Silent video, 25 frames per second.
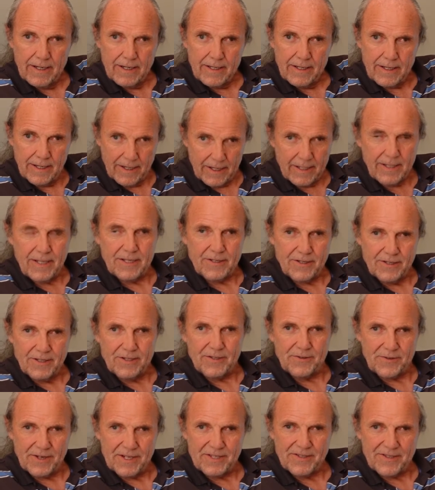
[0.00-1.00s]
Yeah, that's
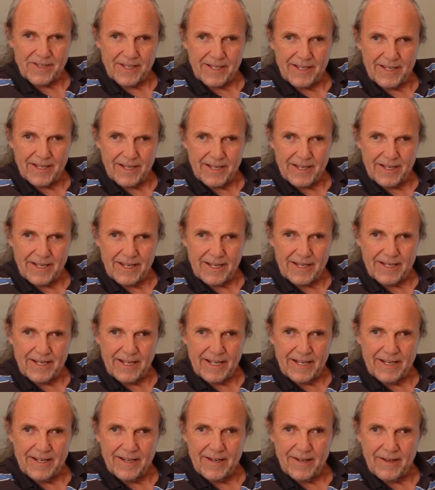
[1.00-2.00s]
interesting.
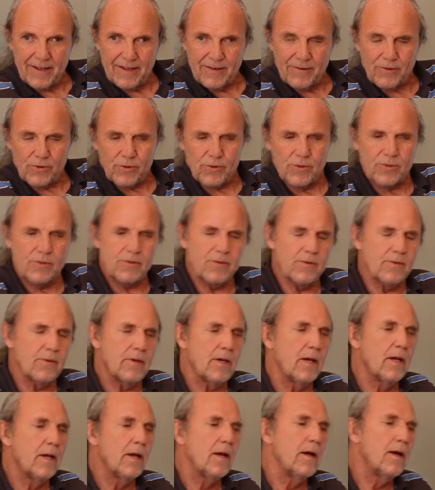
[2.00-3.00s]
And of course,
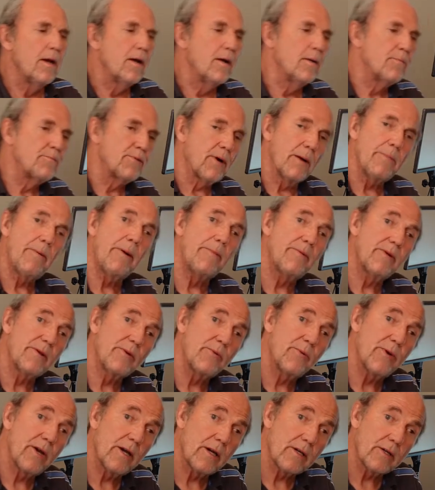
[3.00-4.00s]
probably
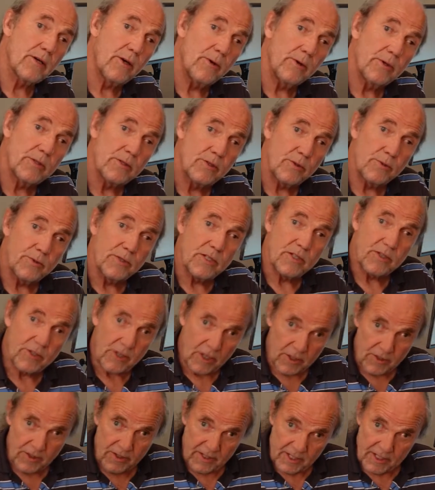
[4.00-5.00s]
we are going to
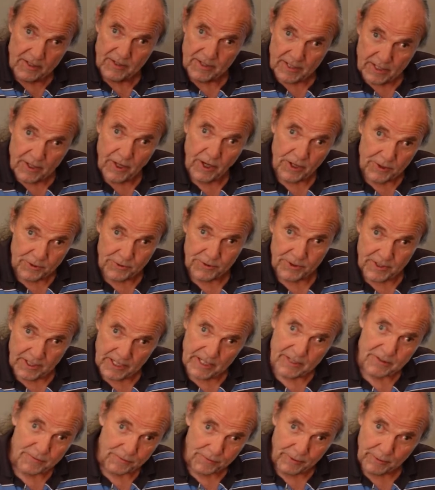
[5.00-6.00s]
discuss this in 100 years
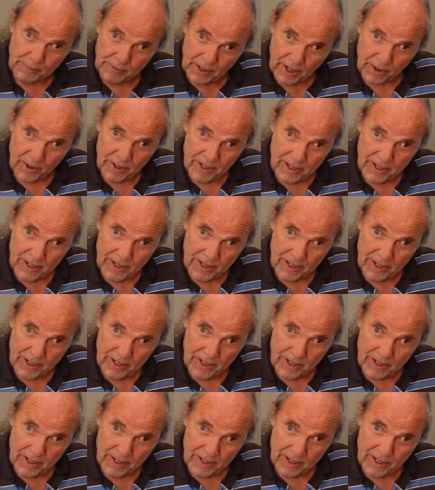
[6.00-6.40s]
from now.